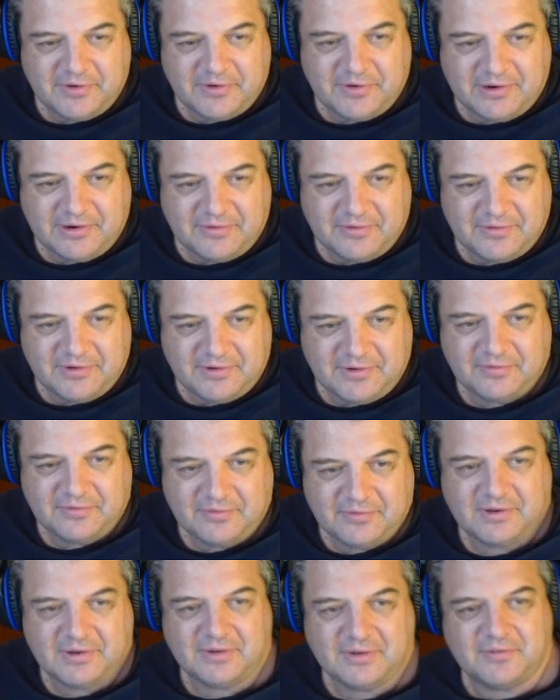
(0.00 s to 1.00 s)
there after
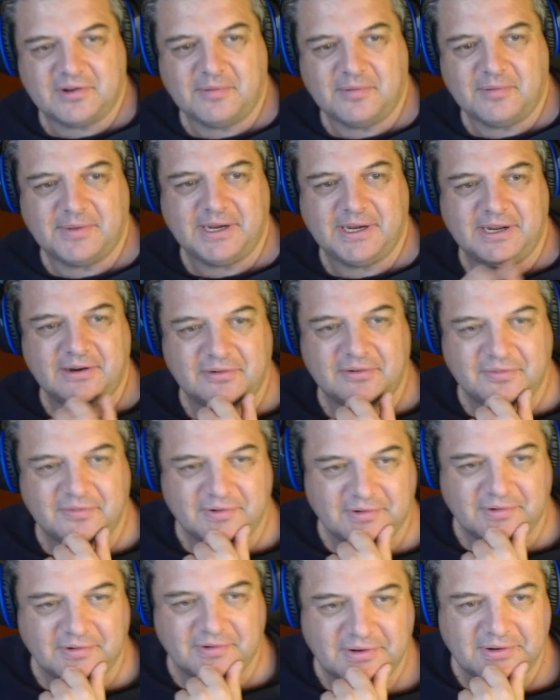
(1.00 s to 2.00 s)
you've left a comment here,
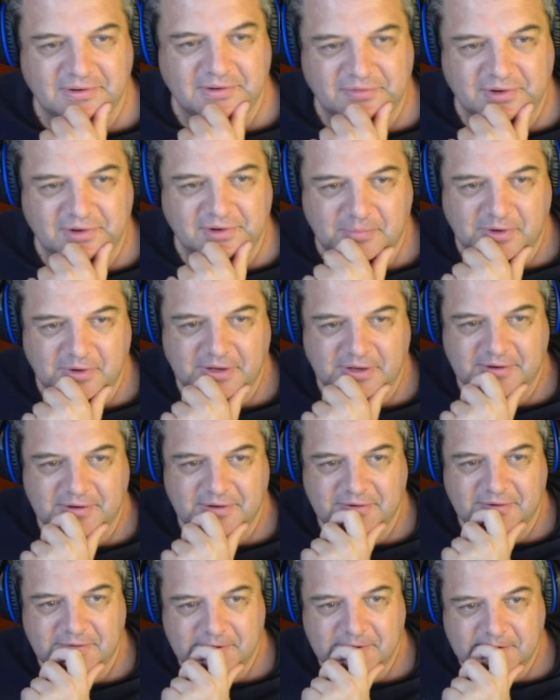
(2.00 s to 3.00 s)
if you don't mind.